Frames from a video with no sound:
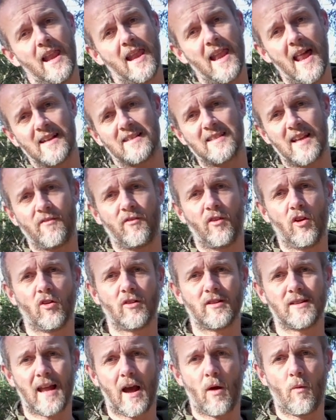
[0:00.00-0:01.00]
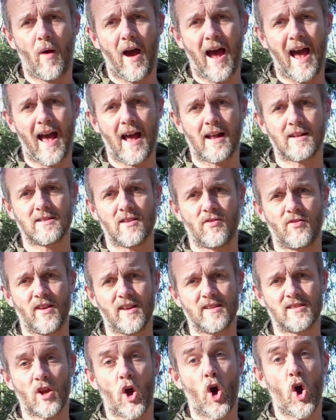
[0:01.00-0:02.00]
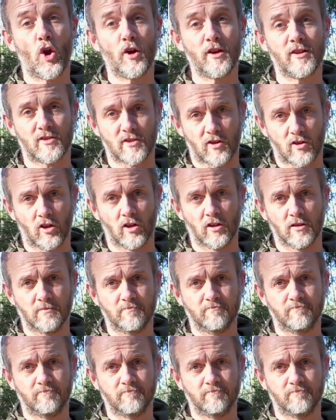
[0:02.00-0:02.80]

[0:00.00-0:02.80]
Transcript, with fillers: Let's have a look now at this honeysuckle.